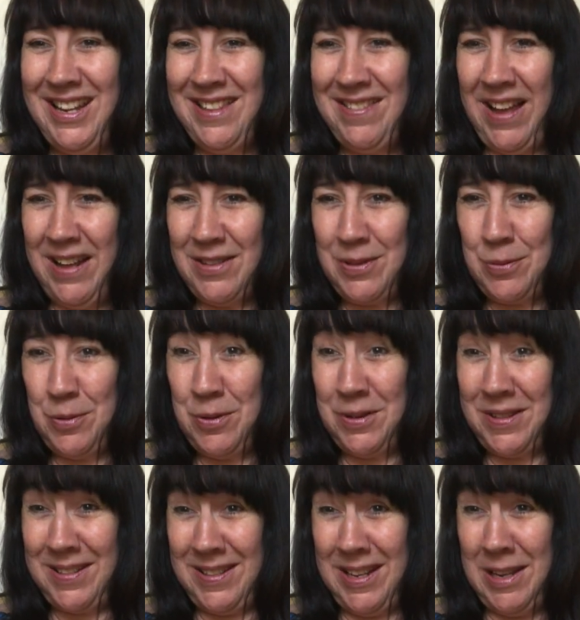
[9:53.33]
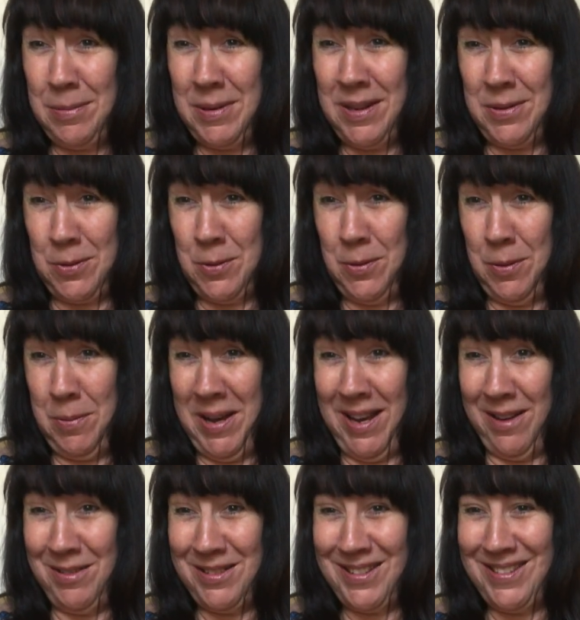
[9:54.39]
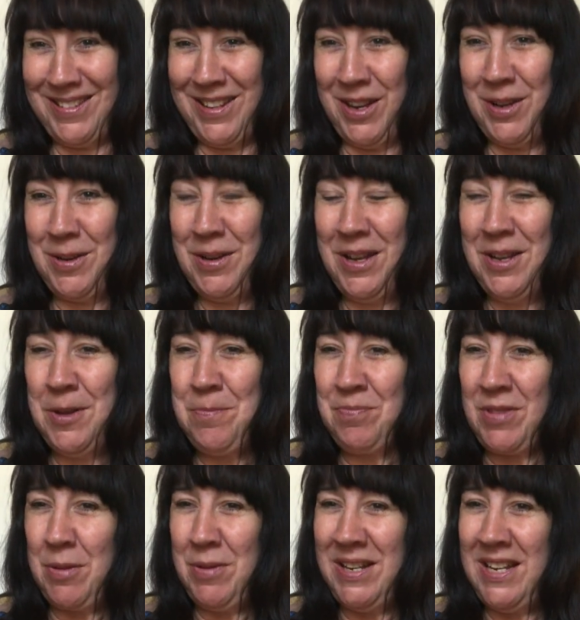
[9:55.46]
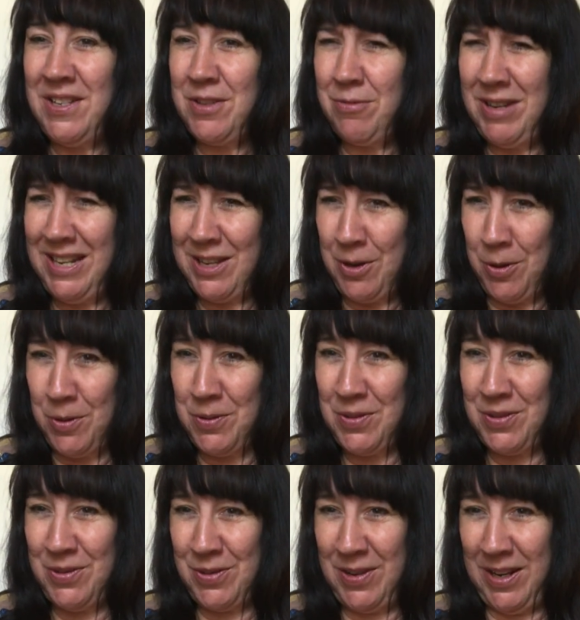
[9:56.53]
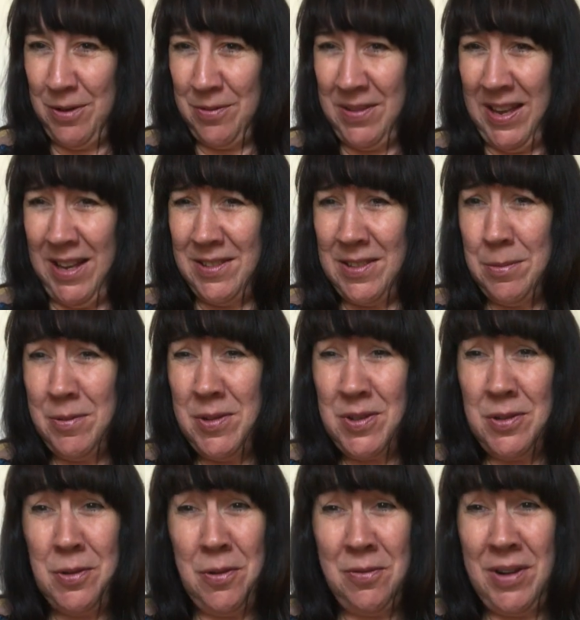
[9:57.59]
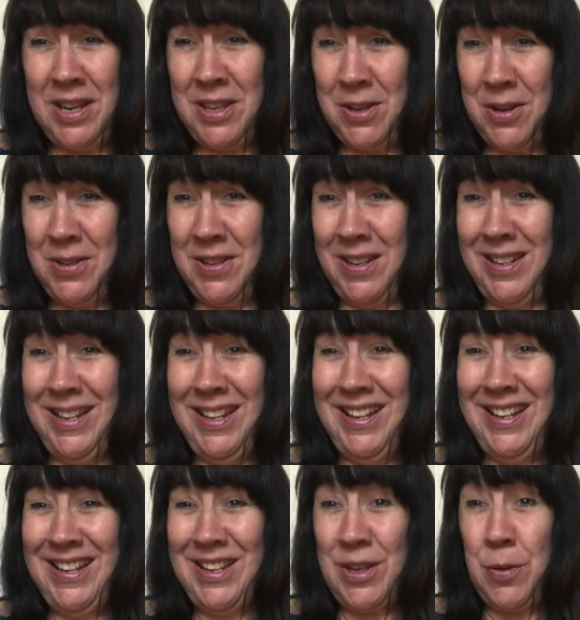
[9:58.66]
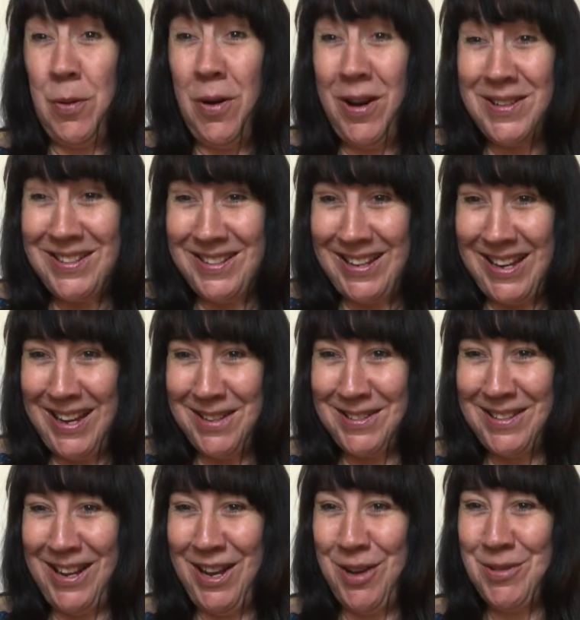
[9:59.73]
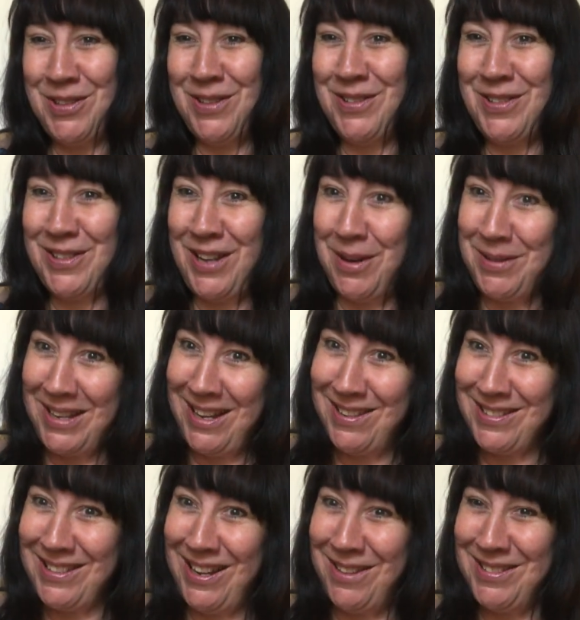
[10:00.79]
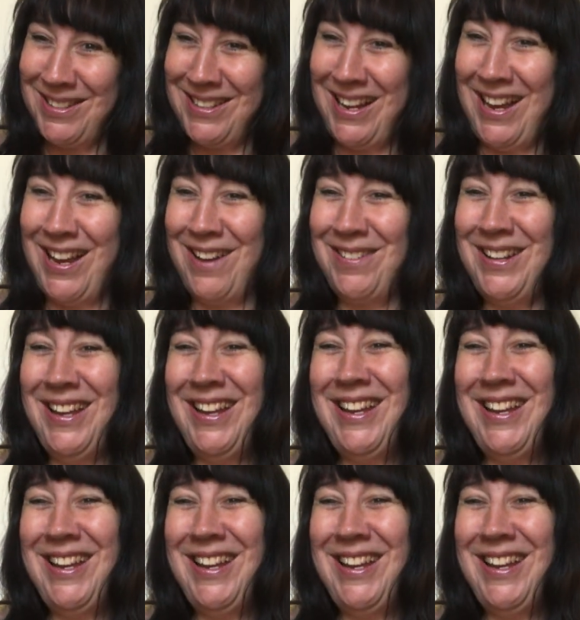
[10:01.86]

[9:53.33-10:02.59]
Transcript: That's what sleep is all about. So we need to really concentrate on that. And some of us are not very good at quietening ourselves and slowing ourselves down.